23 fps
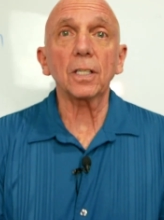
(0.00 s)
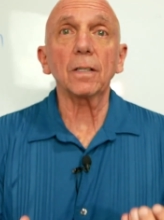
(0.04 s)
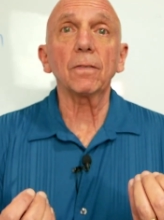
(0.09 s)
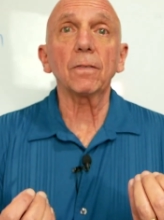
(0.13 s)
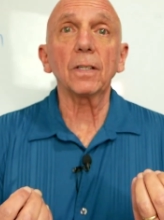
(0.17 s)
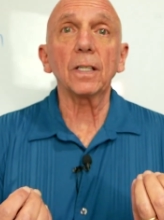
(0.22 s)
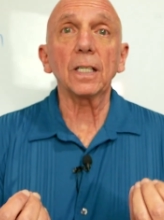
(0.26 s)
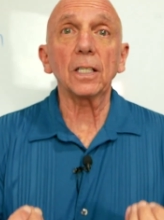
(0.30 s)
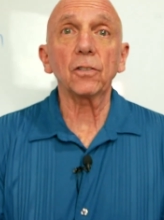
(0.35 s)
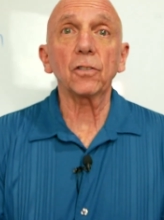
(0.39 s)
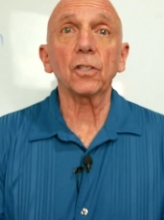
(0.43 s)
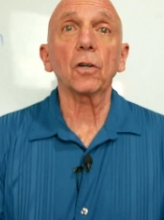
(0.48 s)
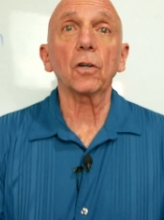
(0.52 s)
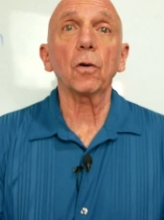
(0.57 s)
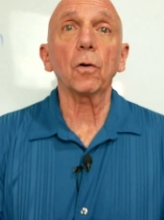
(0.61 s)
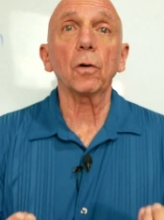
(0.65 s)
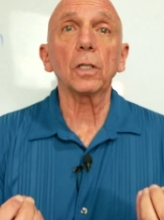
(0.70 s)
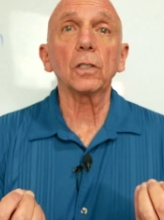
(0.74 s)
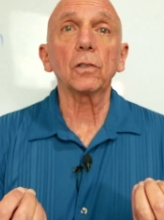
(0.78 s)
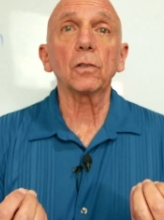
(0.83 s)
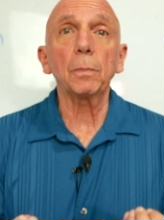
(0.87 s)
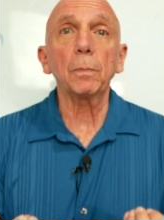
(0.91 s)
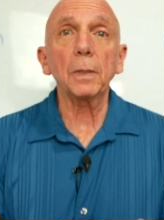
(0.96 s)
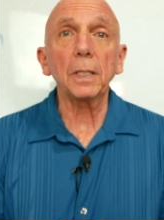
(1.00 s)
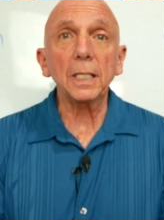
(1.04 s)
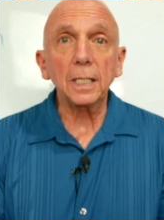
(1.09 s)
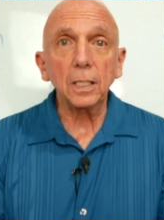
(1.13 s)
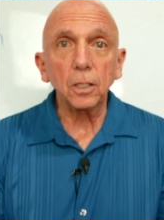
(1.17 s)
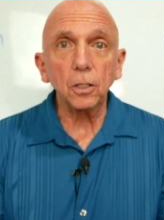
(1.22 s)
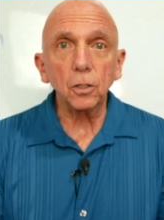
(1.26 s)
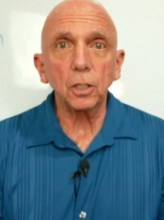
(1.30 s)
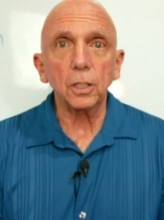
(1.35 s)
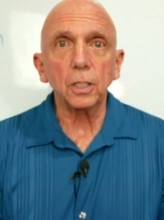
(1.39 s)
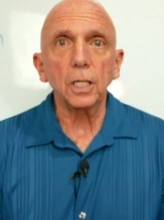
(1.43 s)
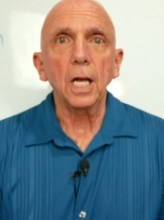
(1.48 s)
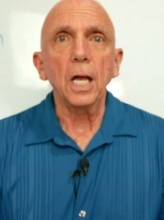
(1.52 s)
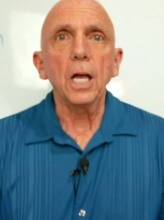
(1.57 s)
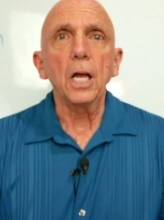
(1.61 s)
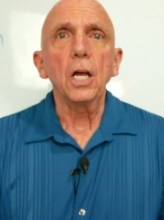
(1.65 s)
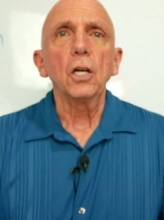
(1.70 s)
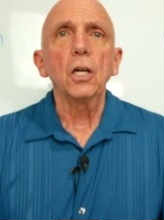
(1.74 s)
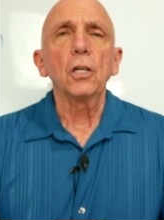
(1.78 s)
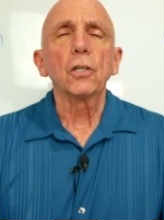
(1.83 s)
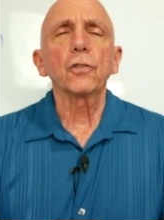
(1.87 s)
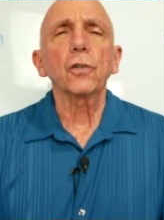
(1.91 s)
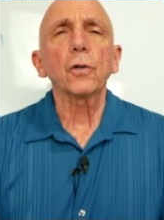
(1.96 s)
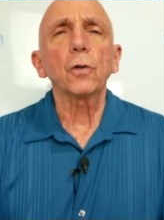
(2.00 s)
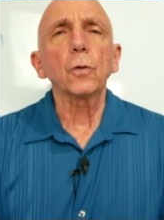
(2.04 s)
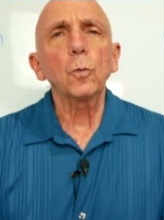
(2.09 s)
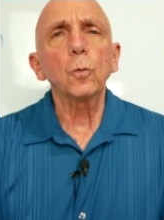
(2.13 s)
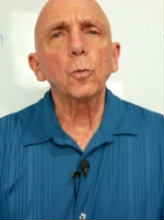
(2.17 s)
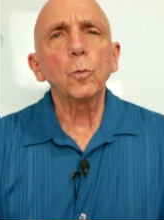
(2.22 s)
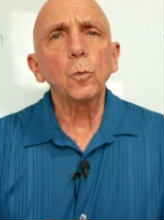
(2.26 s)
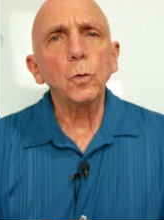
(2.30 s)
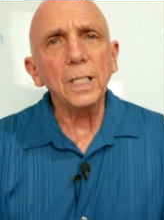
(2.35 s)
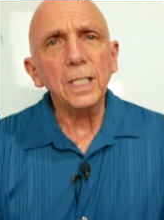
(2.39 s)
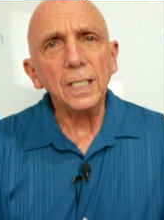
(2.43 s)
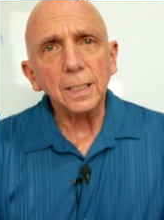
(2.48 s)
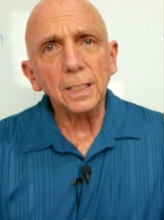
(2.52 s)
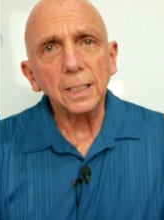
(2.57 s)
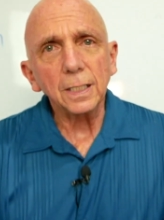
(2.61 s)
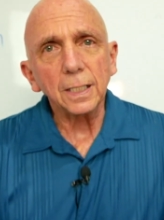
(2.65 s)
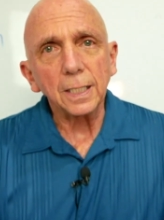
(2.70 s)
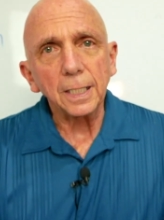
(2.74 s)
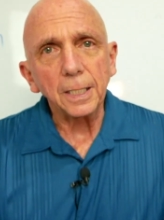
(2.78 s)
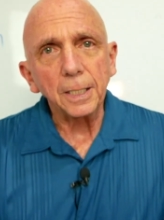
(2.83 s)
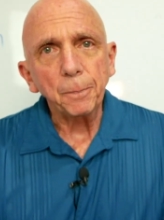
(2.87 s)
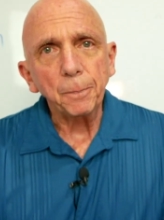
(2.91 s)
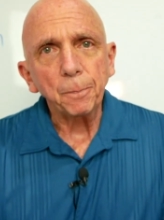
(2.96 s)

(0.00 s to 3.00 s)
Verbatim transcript: It isn't going to be good. So, really,